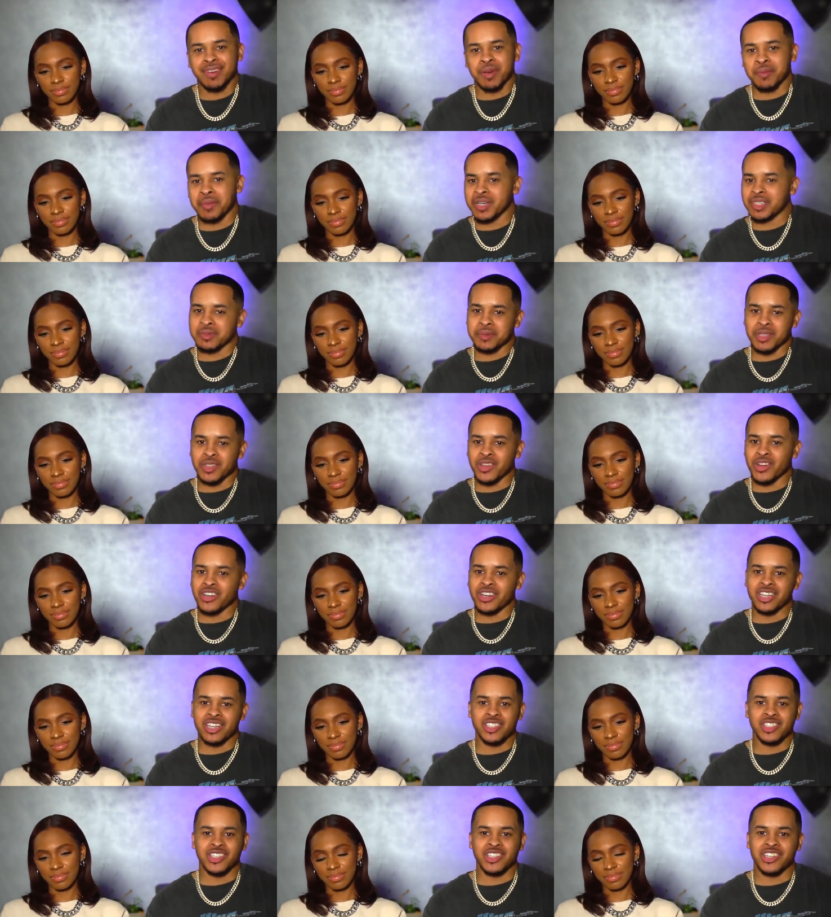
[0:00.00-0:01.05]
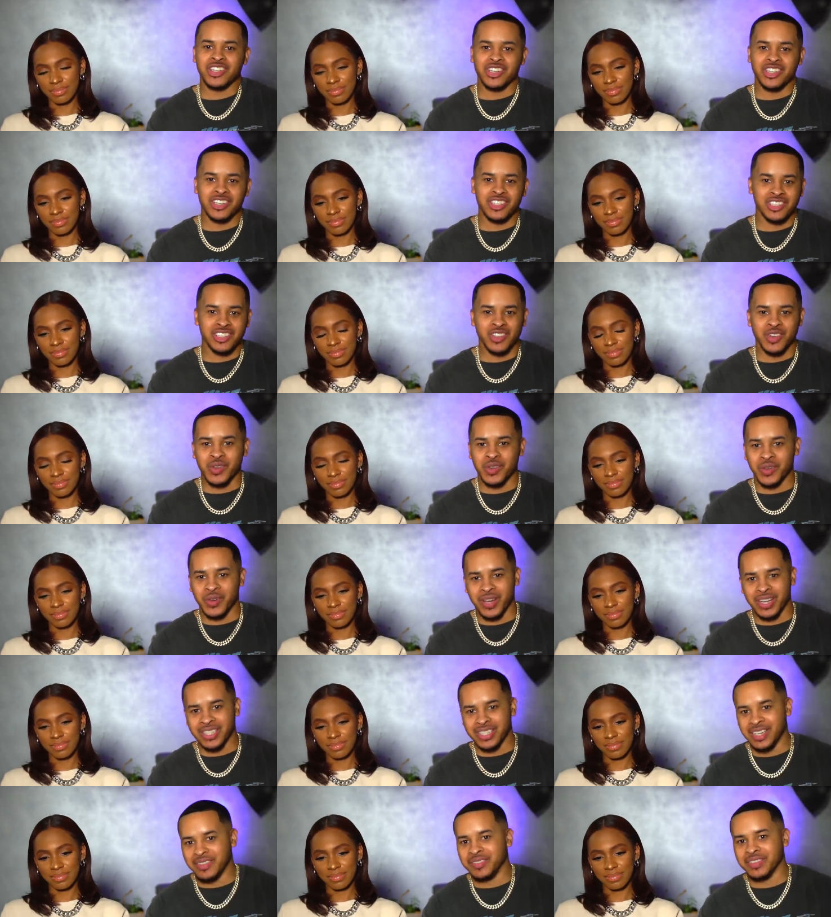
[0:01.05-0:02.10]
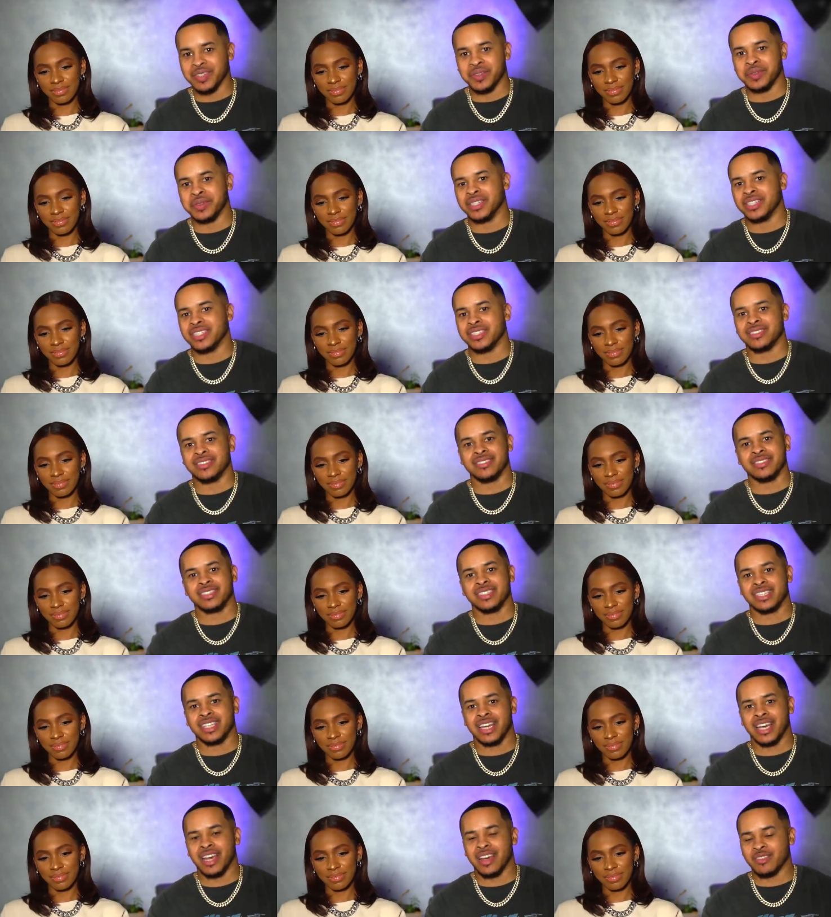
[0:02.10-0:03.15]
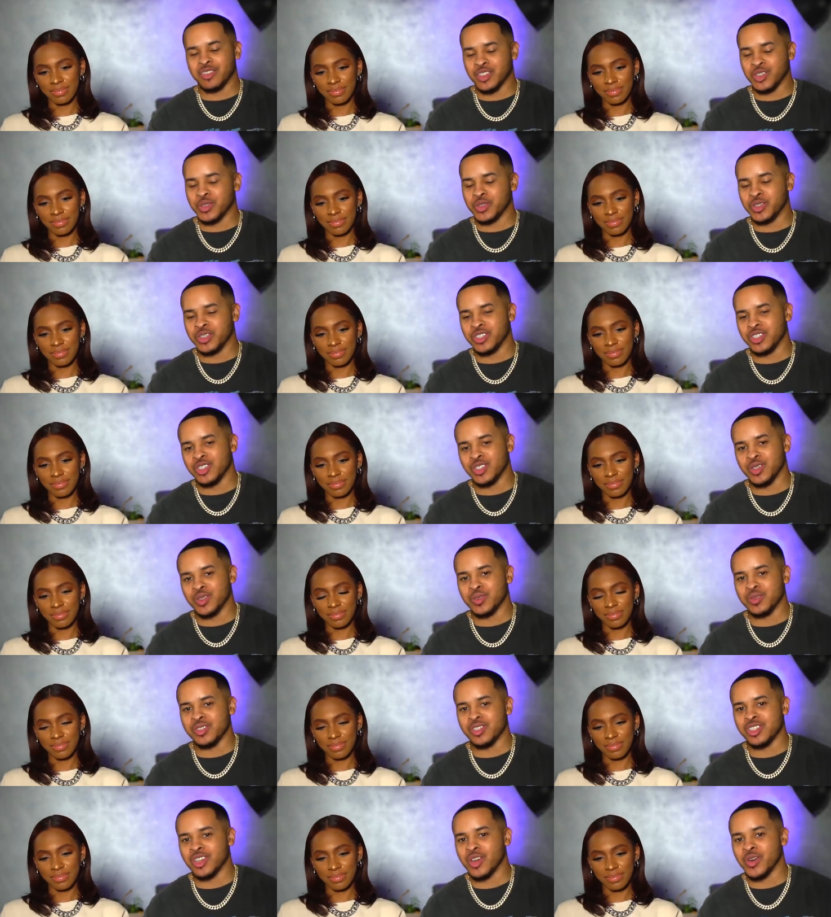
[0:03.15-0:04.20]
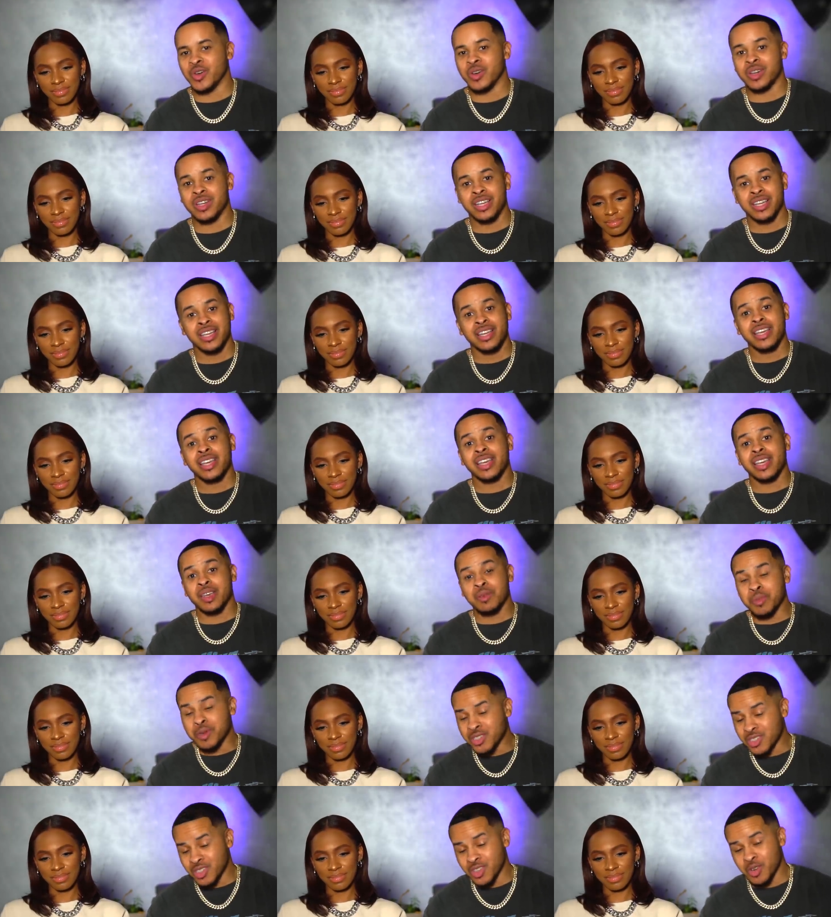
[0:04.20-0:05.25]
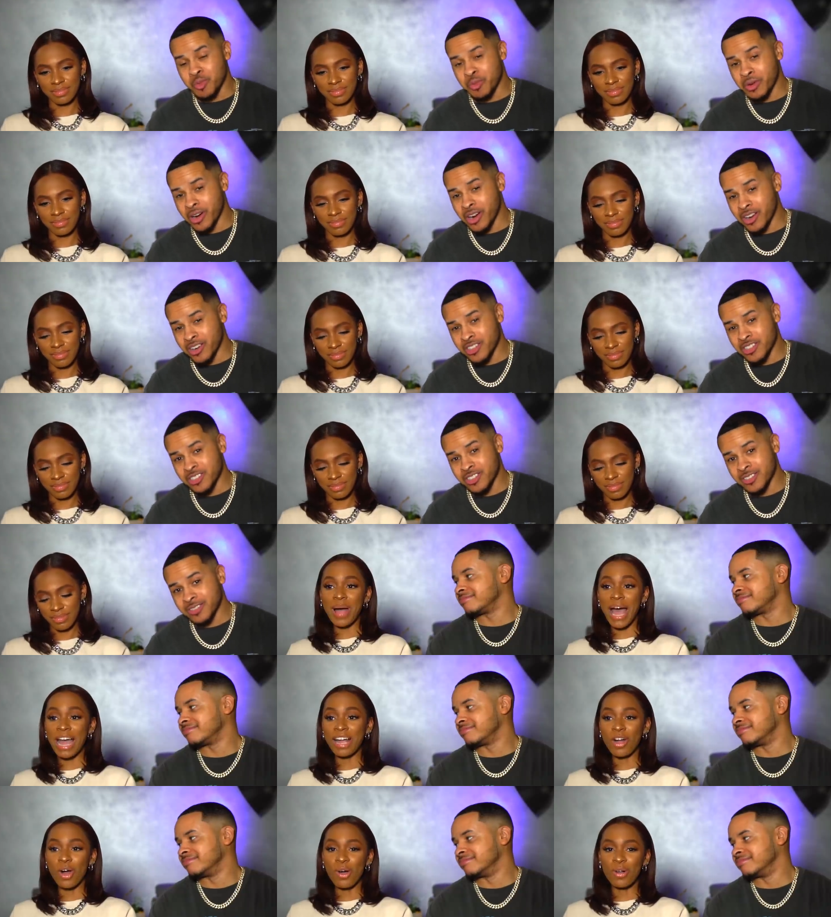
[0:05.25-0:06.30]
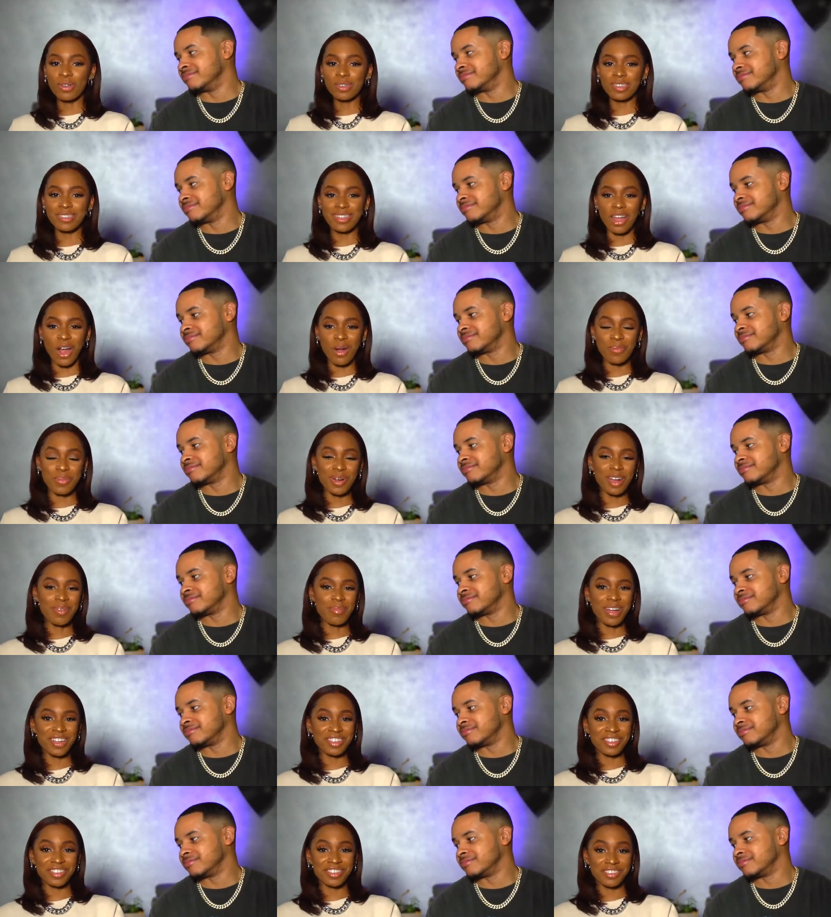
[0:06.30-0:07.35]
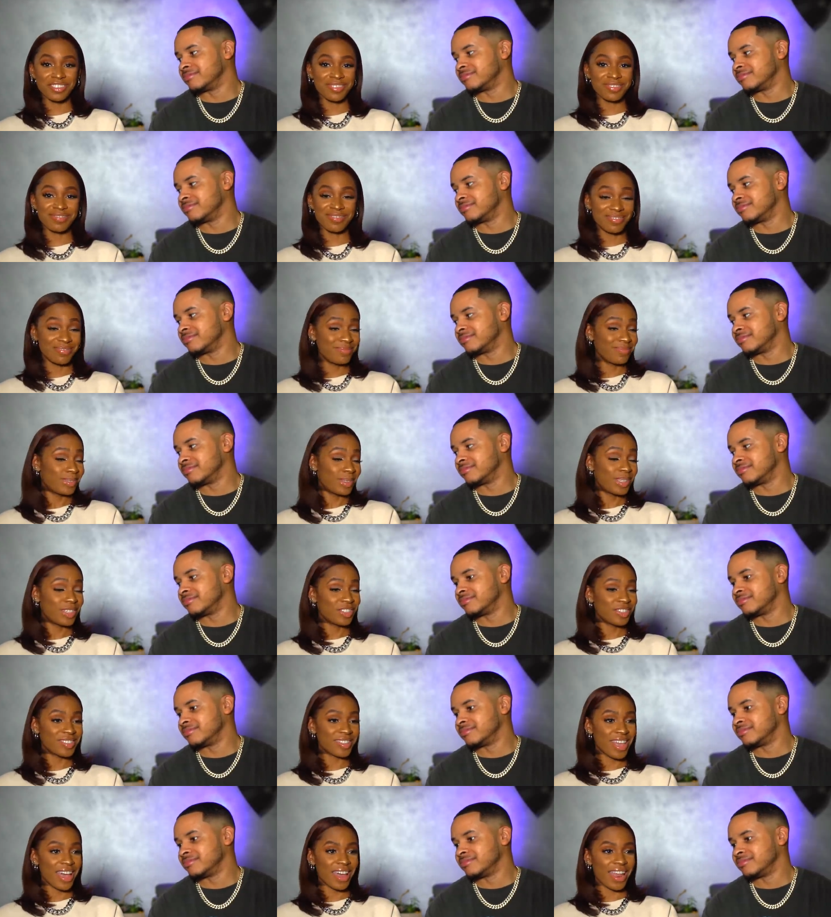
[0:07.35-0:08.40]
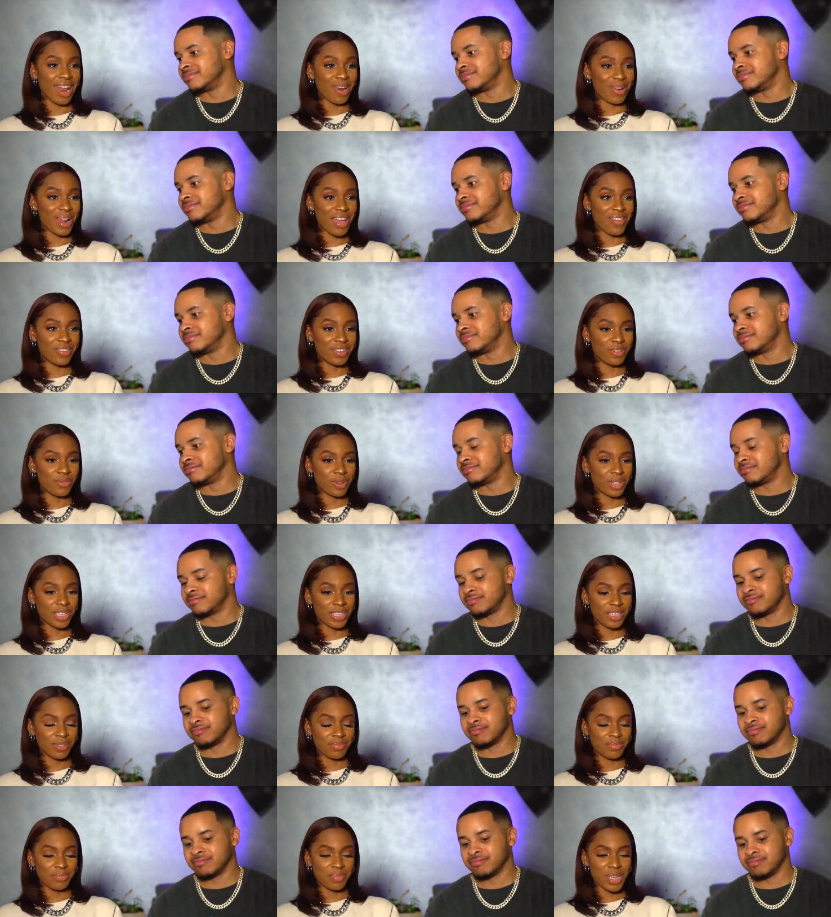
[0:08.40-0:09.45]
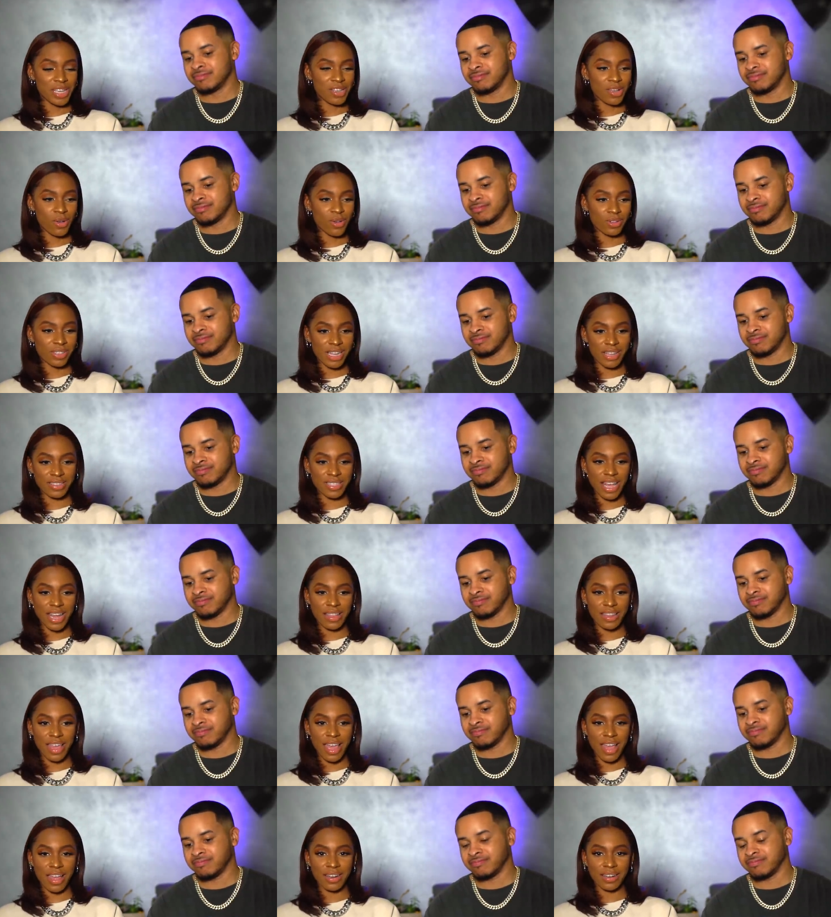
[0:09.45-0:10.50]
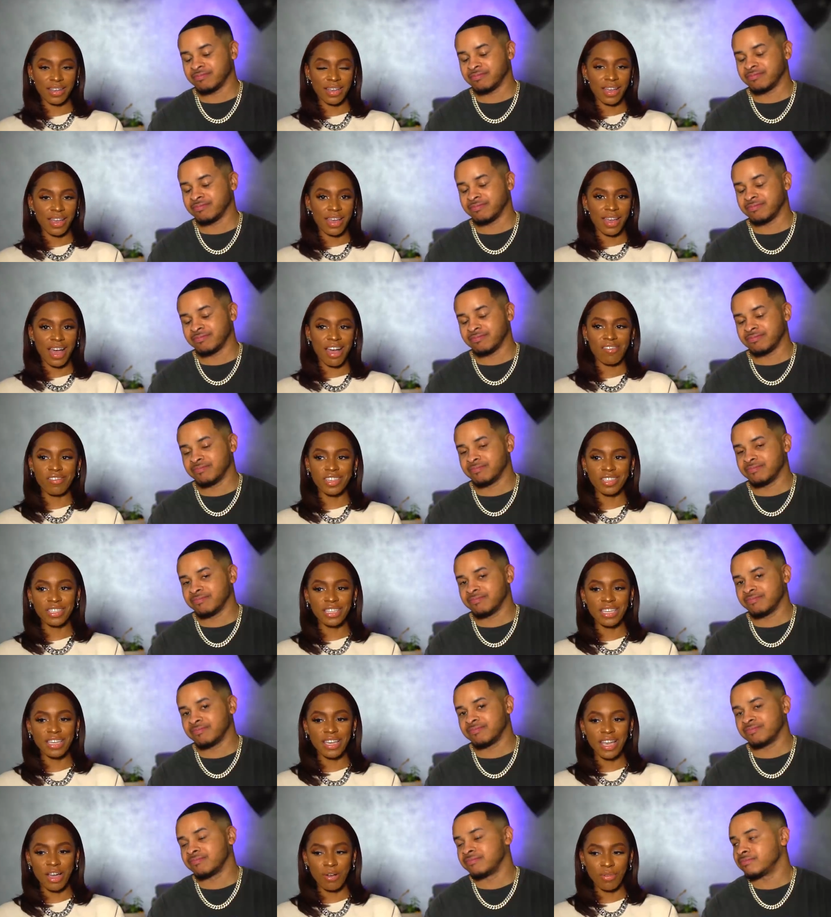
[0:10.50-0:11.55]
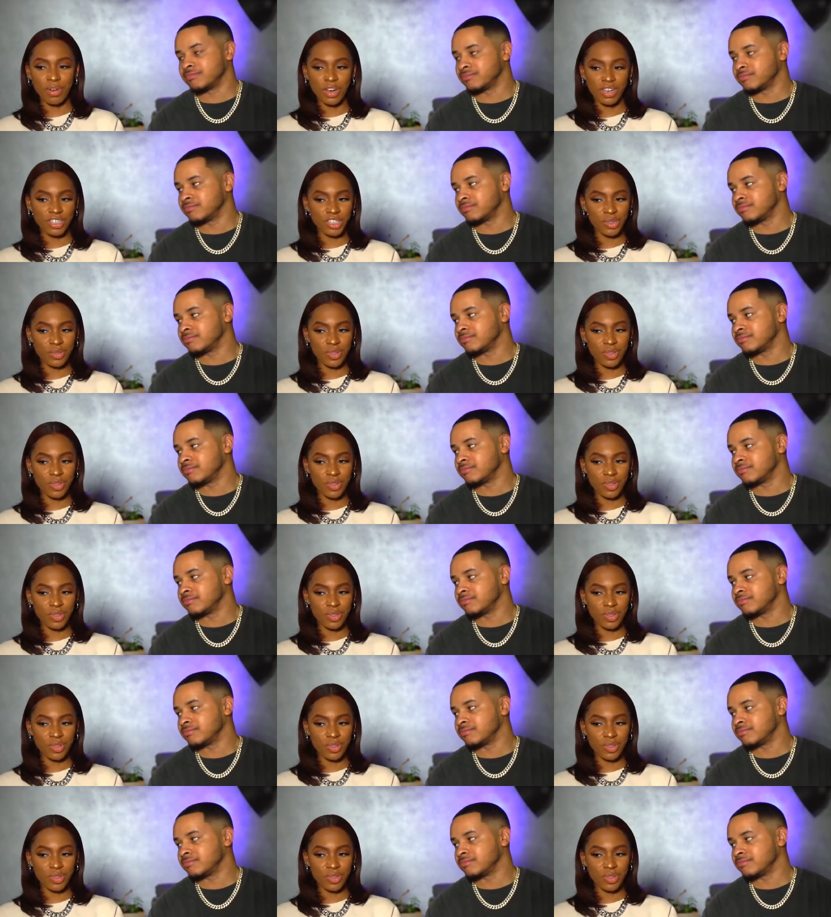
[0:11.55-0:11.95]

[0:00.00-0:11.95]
Speaker 1: I'm about to be 30 this year, so I definitely want to have children soon. So keep us in your prayers.
Speaker 2: My goals are pretty much just that. I don't have any really big goals outside of that. Obviously, I want to